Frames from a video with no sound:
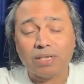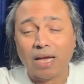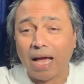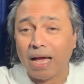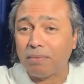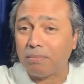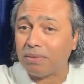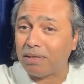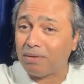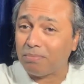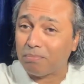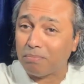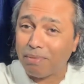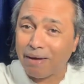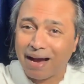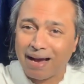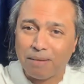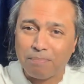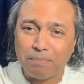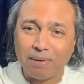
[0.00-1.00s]
i'm
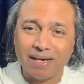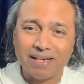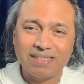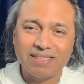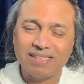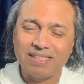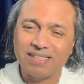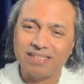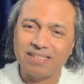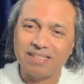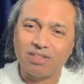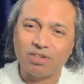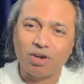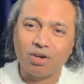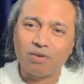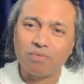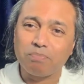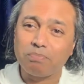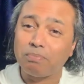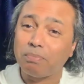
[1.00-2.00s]
uh, purchasing a lot
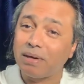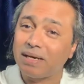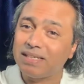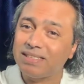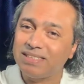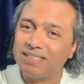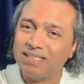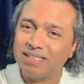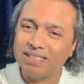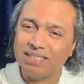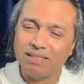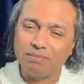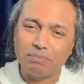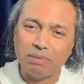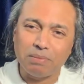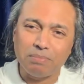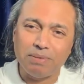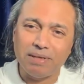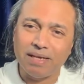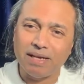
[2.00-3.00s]
of purchasing
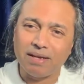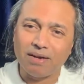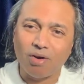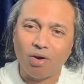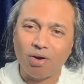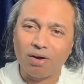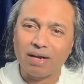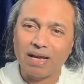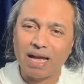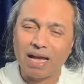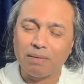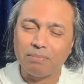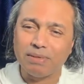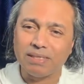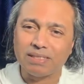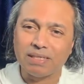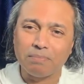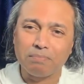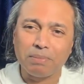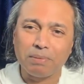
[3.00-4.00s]
may be a wrong
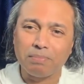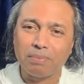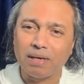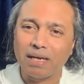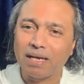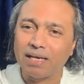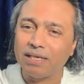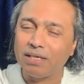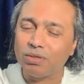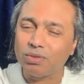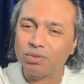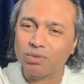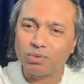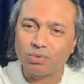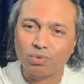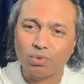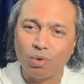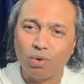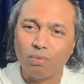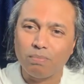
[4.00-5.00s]
habit some people are into
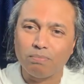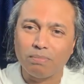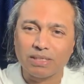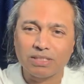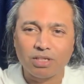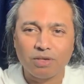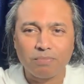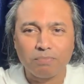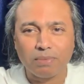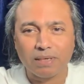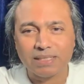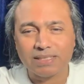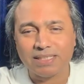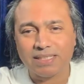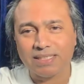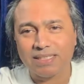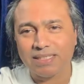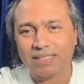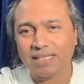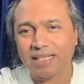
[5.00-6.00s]
so much of
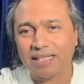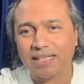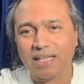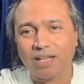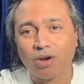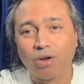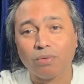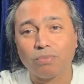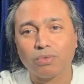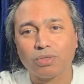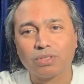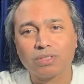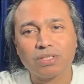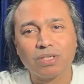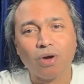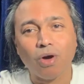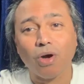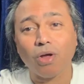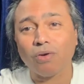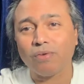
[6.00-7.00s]
purchasing that they're almost
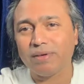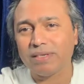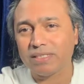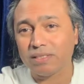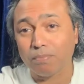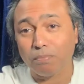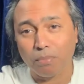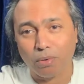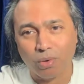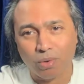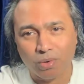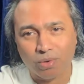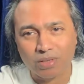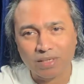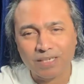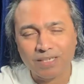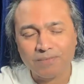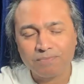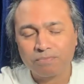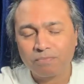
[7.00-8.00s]
always broke
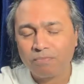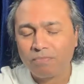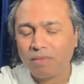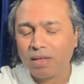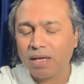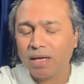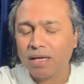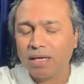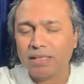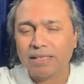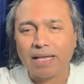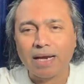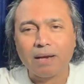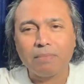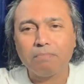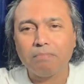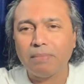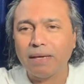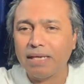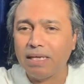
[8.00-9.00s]
there are
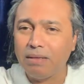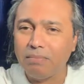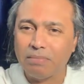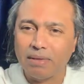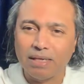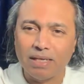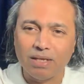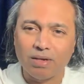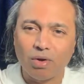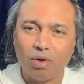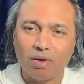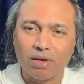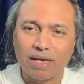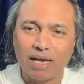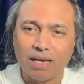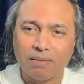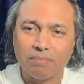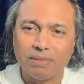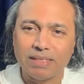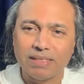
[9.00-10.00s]
many many wrong
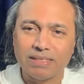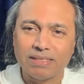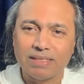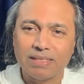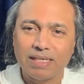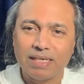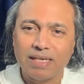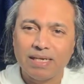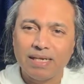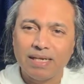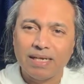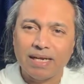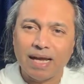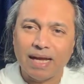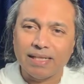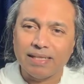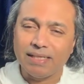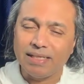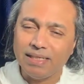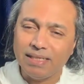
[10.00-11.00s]
habits
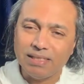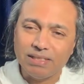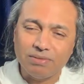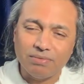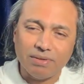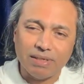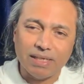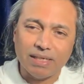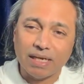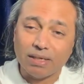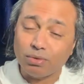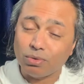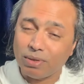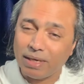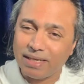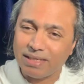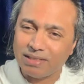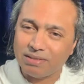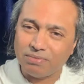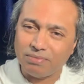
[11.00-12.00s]
and these
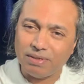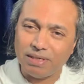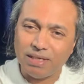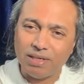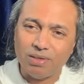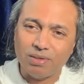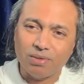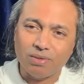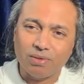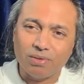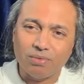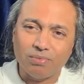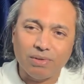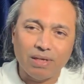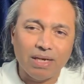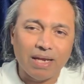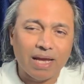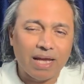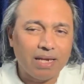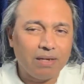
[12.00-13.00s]
today's video
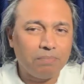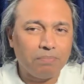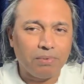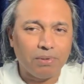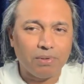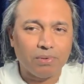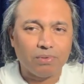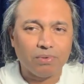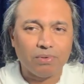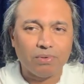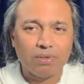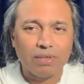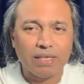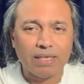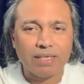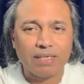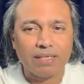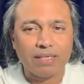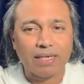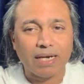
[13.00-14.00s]
will help you
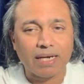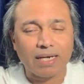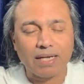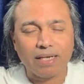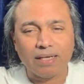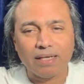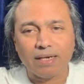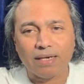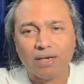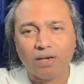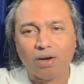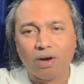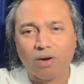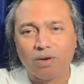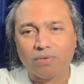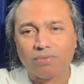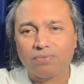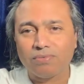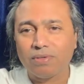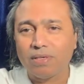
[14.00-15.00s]
in getting rid
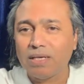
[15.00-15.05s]
of